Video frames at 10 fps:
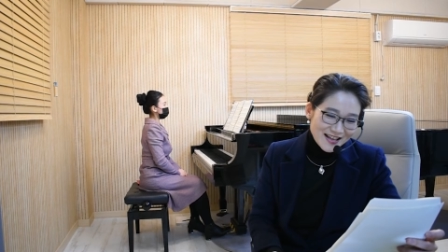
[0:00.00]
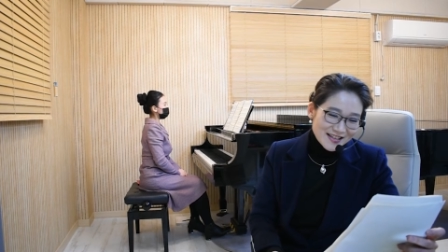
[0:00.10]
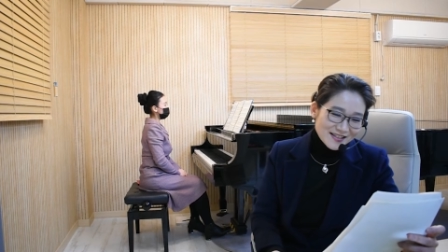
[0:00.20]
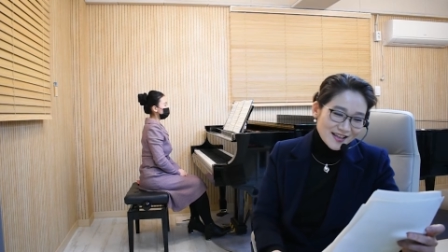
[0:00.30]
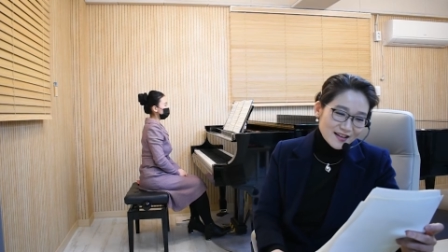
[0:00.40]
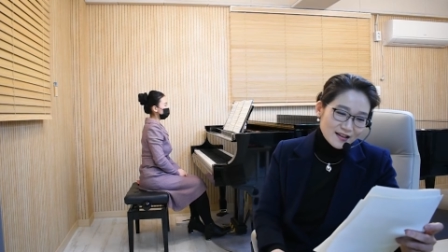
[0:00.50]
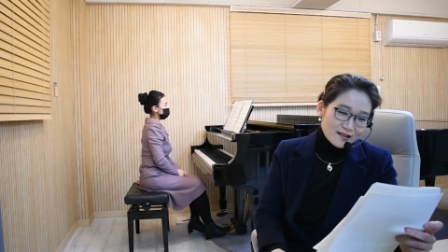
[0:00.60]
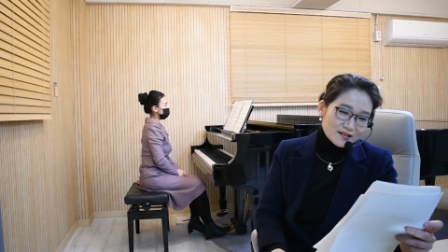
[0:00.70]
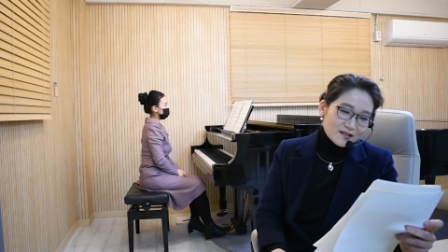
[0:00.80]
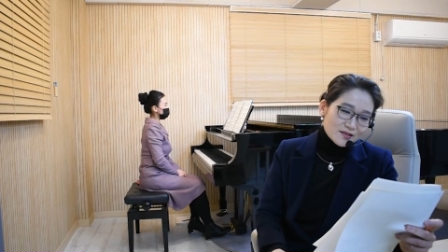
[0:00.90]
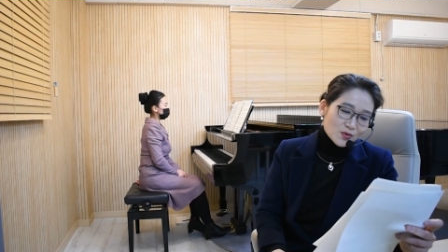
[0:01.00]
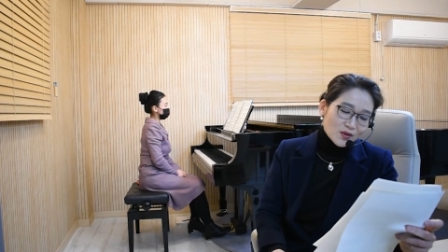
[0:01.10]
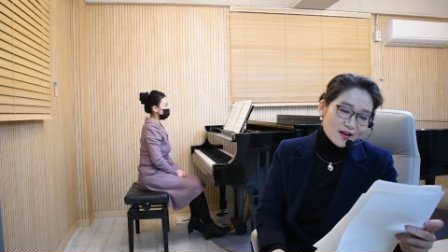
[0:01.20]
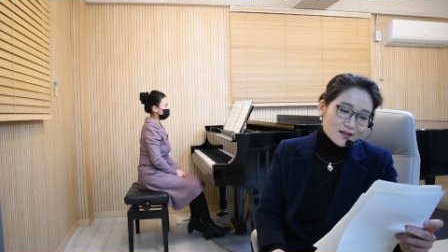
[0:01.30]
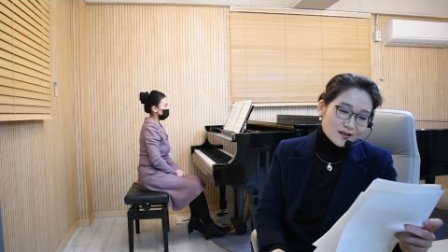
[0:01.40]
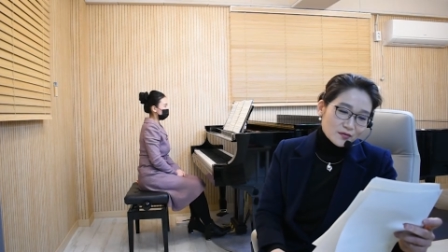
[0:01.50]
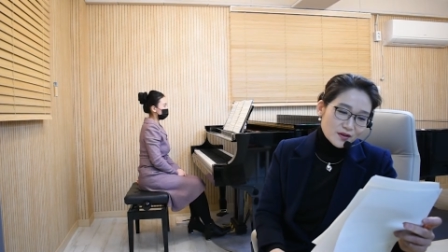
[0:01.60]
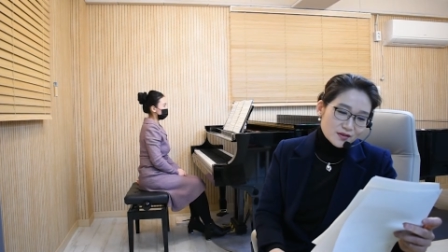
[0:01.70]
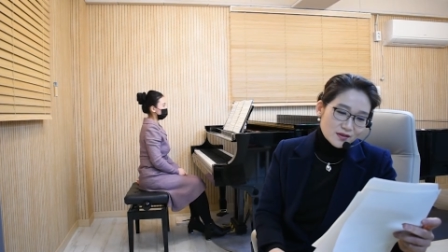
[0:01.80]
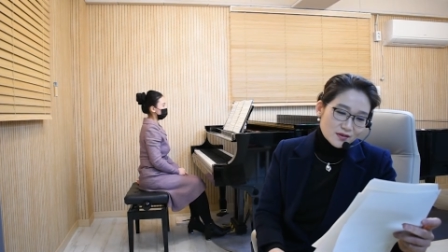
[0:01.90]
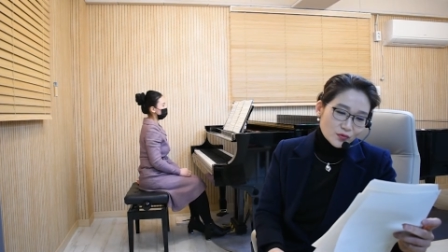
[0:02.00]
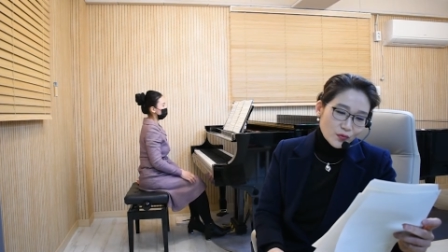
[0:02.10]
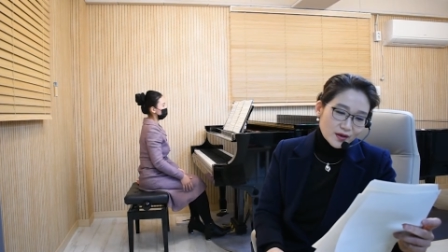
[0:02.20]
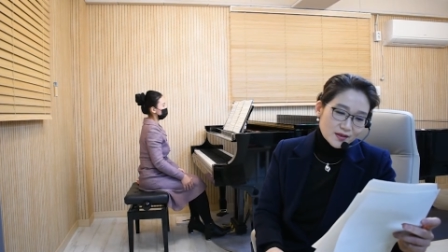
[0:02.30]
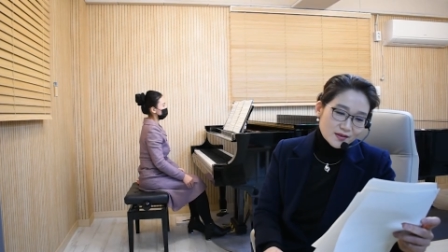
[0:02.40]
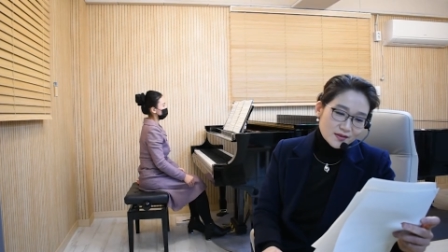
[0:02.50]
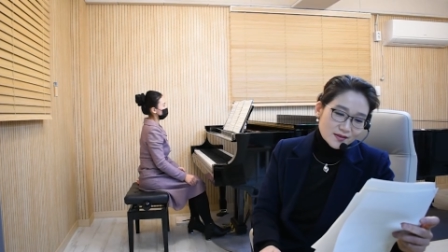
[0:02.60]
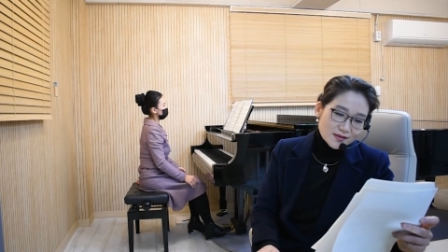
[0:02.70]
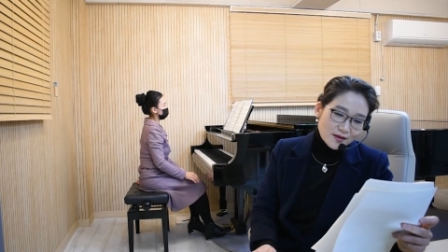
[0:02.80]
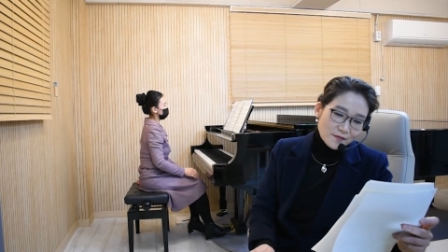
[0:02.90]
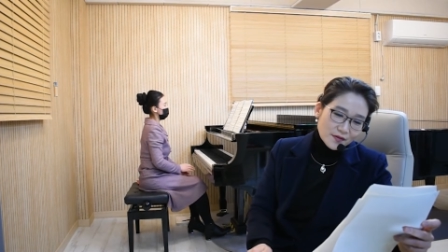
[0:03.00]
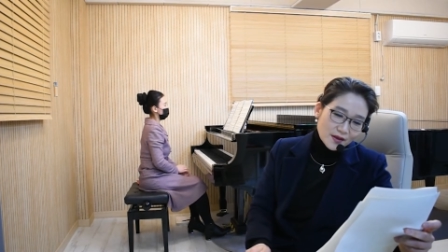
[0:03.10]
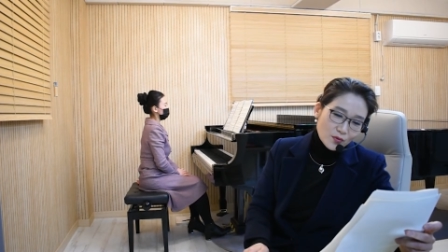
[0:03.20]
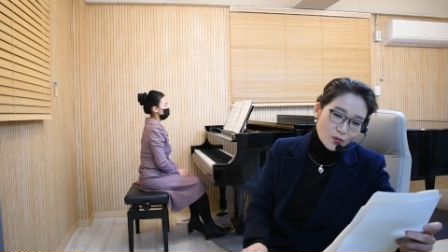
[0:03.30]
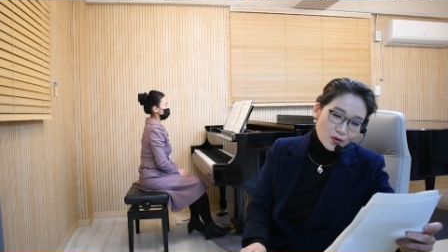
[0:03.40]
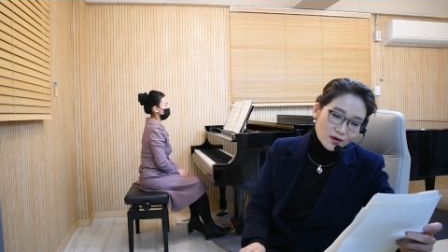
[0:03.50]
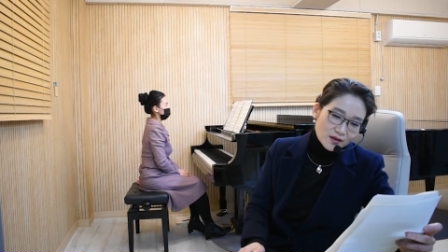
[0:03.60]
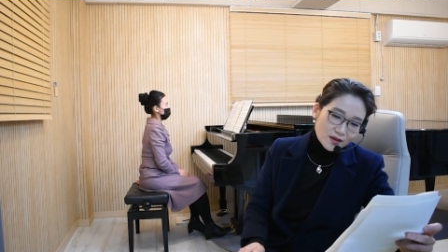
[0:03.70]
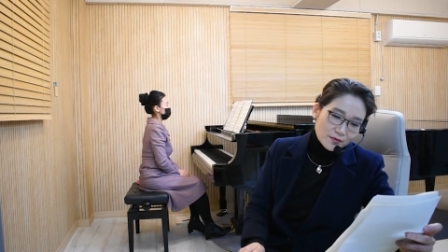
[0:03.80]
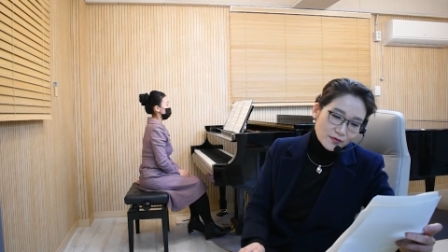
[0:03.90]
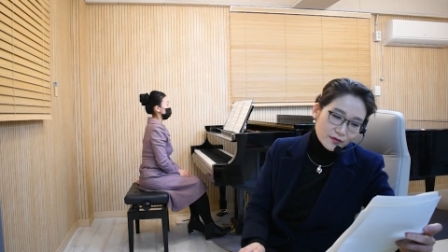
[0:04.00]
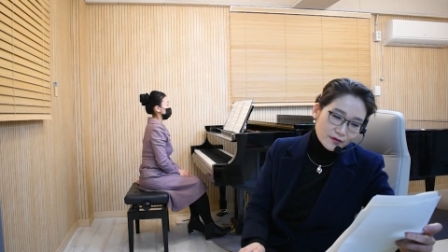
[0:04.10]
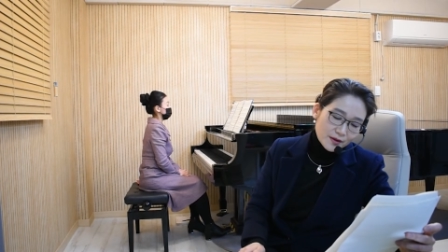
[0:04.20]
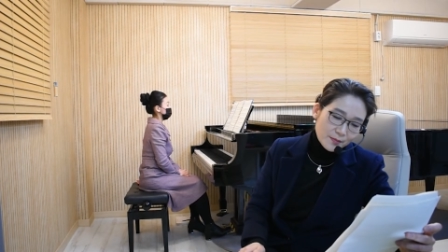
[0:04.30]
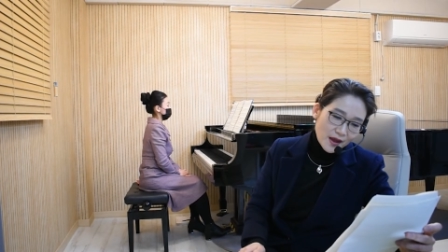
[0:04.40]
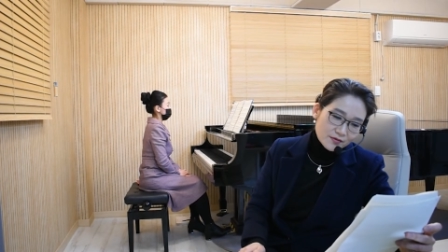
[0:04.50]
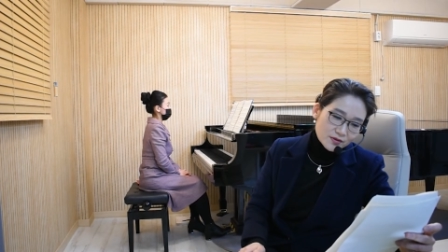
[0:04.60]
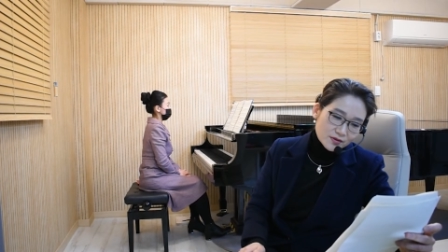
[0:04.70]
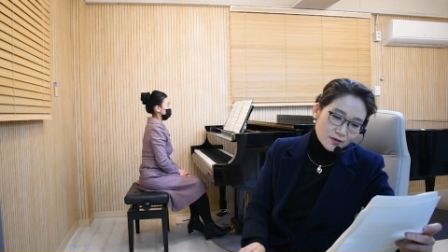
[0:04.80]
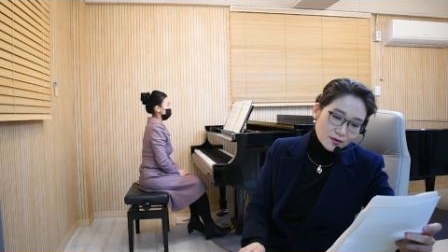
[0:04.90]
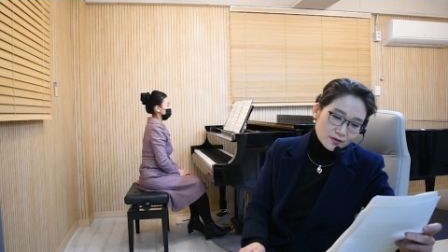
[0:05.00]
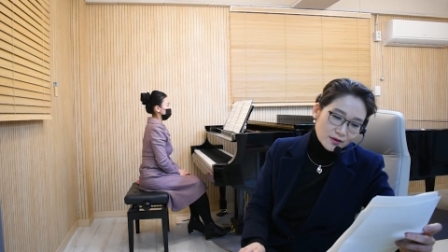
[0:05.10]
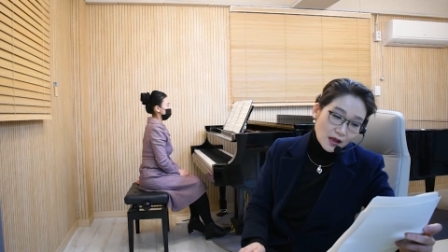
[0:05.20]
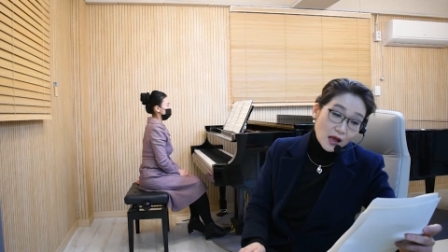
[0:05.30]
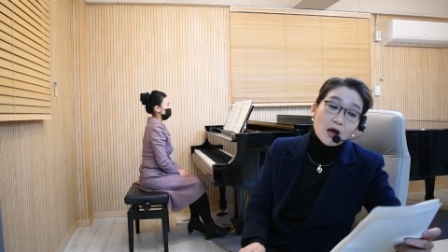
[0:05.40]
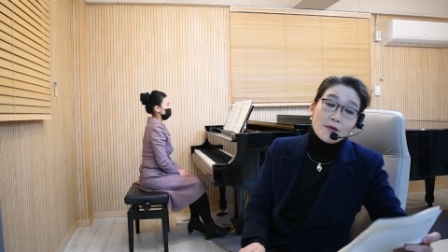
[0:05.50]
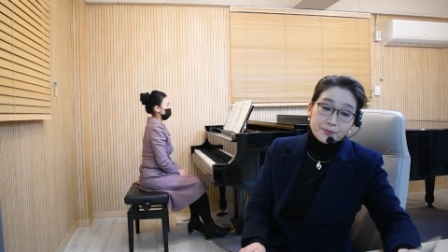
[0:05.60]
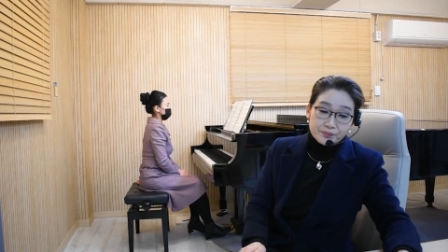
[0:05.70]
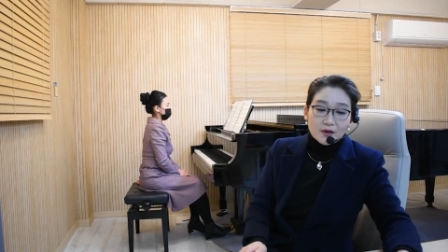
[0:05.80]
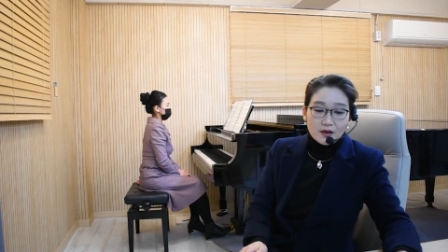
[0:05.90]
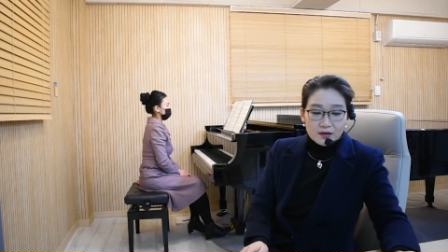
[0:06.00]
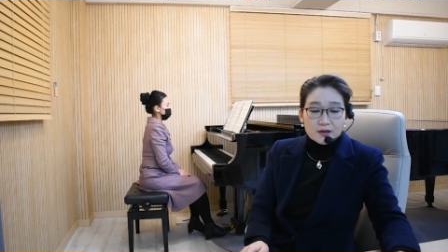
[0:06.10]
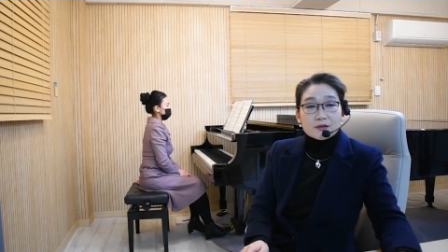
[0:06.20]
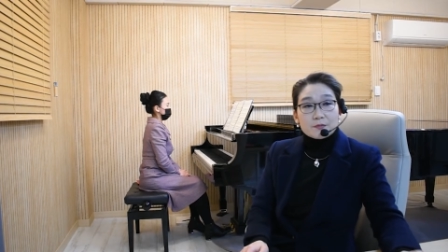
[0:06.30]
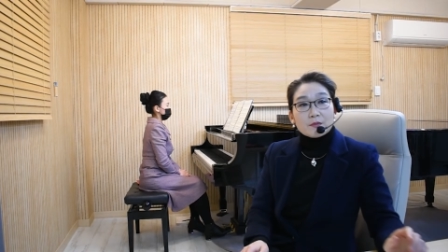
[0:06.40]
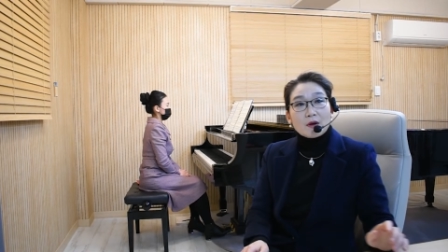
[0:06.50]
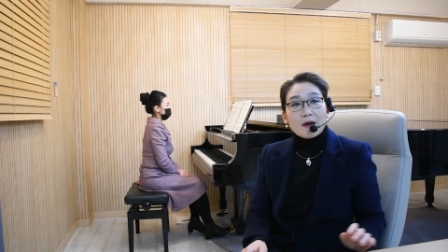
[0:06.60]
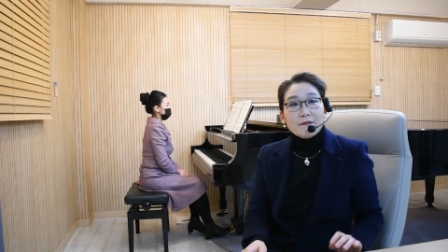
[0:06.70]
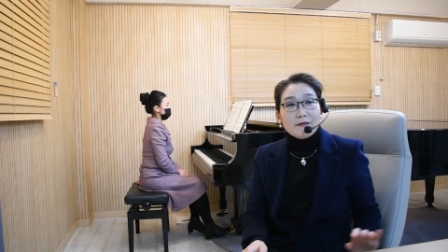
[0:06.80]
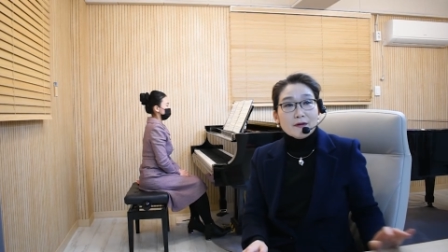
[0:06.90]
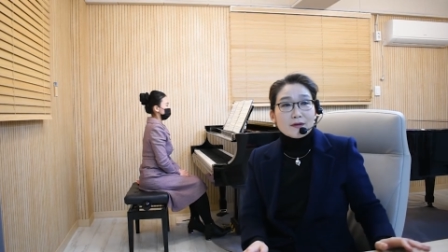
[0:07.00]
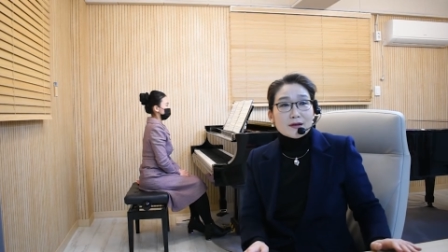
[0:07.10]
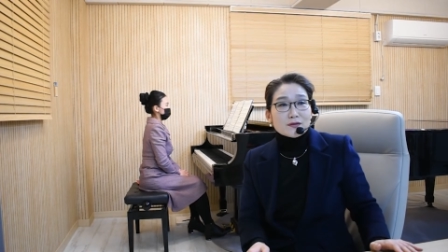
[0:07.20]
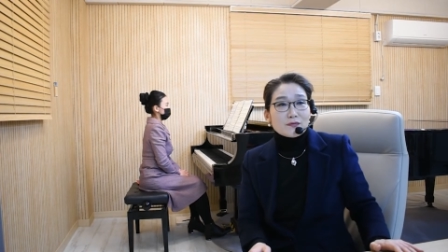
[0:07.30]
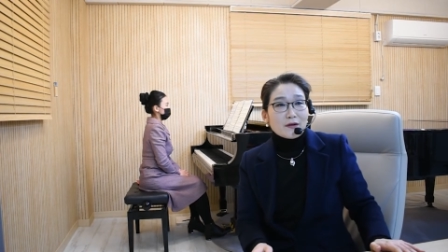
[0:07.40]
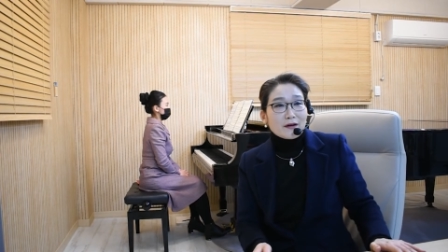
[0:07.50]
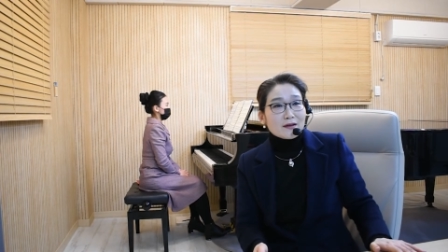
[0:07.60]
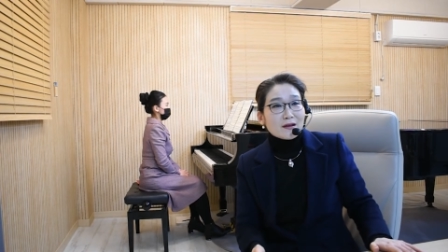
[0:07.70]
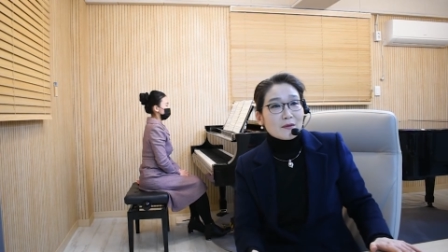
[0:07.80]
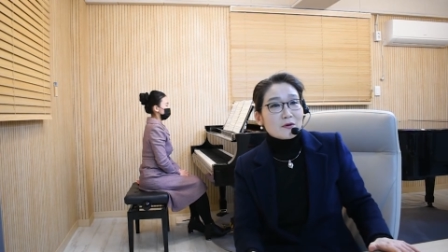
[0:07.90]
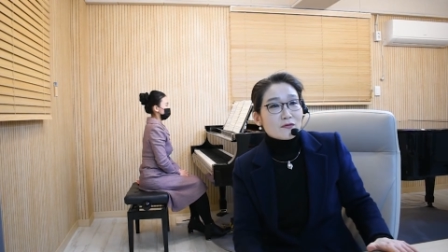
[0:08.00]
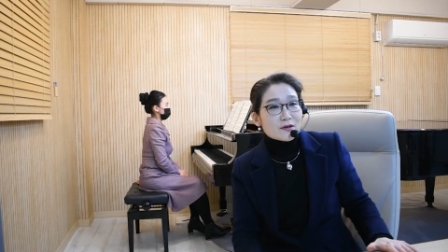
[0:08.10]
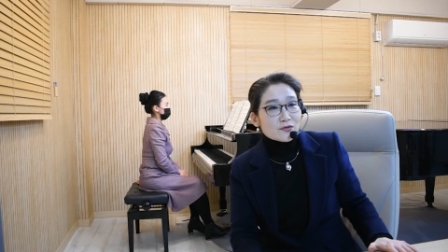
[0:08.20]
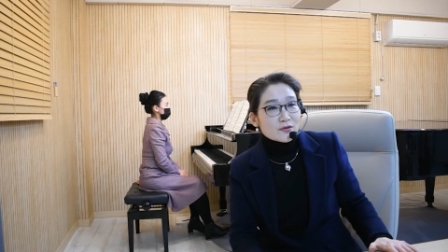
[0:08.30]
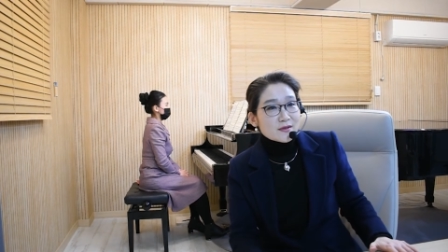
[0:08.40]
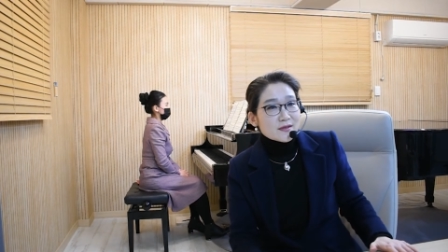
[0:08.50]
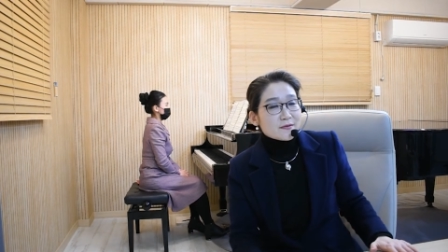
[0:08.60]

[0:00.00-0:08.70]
Say learning a sonata which is 20 something or even 30 pages long. Yes, I think that's very clever questions.